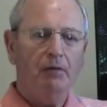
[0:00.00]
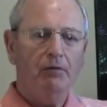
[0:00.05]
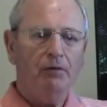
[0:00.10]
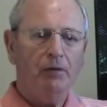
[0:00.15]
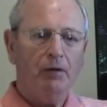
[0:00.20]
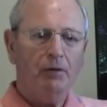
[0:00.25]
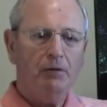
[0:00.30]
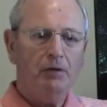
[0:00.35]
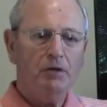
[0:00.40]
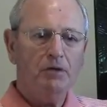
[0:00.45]

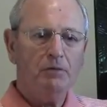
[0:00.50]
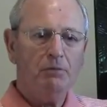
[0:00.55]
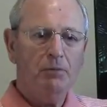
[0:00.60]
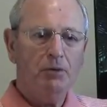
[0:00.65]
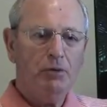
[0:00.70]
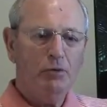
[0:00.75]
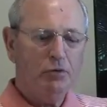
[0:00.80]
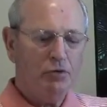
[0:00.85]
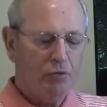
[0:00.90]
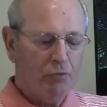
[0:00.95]
fairly
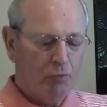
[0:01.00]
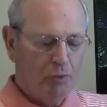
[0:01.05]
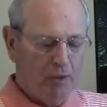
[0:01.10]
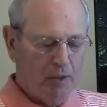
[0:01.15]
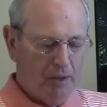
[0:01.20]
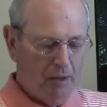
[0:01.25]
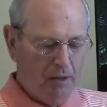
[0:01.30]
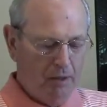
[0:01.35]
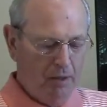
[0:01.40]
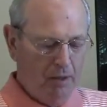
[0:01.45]
smooth
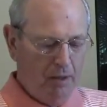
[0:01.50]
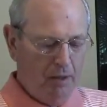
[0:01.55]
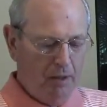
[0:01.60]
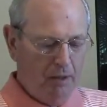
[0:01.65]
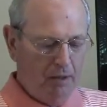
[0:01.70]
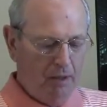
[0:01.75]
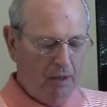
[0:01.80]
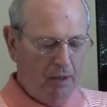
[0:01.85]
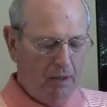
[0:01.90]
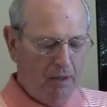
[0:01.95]
swing,
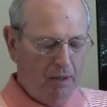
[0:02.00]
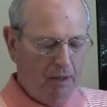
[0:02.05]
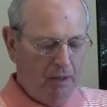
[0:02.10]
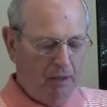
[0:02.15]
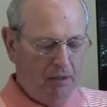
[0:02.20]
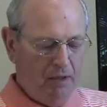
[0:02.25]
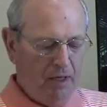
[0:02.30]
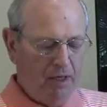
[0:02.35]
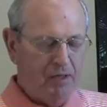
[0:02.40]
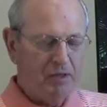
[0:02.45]
then
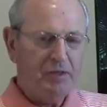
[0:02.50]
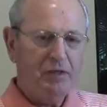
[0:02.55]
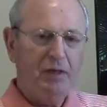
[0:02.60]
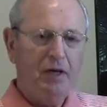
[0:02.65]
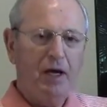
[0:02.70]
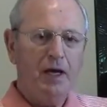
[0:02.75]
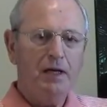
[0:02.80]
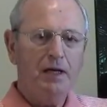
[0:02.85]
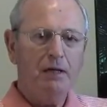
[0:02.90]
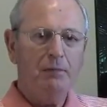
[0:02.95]
this
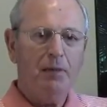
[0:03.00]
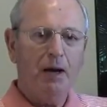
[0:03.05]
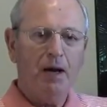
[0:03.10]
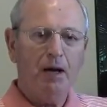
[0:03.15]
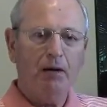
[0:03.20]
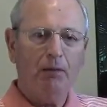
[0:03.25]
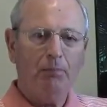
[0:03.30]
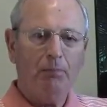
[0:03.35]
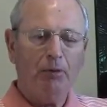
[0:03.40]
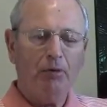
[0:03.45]
90
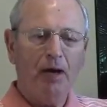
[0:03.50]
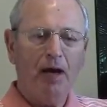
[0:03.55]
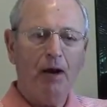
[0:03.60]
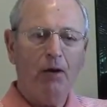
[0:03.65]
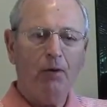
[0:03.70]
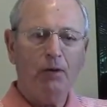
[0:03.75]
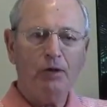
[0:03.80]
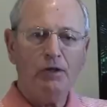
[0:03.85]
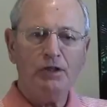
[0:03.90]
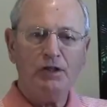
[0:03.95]
mile per
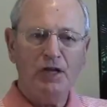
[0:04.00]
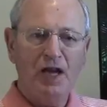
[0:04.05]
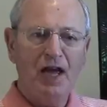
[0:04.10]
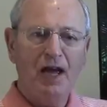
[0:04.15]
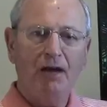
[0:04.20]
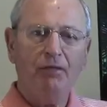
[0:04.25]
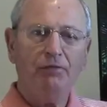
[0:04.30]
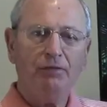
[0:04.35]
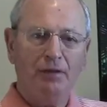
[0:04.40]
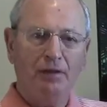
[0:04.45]
hour
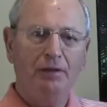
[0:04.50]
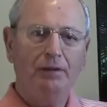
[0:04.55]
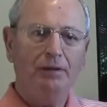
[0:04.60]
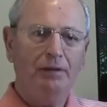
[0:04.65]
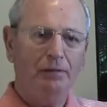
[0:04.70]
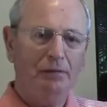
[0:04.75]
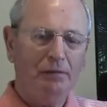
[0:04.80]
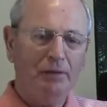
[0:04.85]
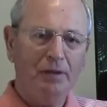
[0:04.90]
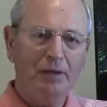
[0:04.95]
shaft
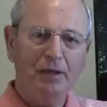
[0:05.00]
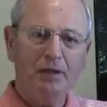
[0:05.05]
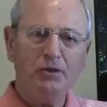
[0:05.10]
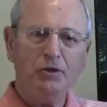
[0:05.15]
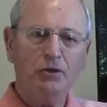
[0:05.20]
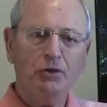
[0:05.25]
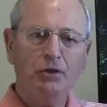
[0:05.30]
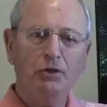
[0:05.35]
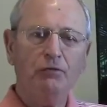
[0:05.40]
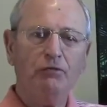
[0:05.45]

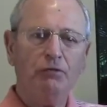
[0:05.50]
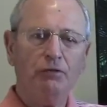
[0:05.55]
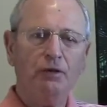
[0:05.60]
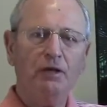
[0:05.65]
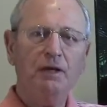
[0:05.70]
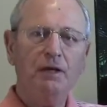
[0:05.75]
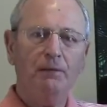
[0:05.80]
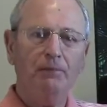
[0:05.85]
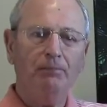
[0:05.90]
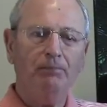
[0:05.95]
is good for
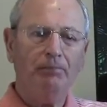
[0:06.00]
him.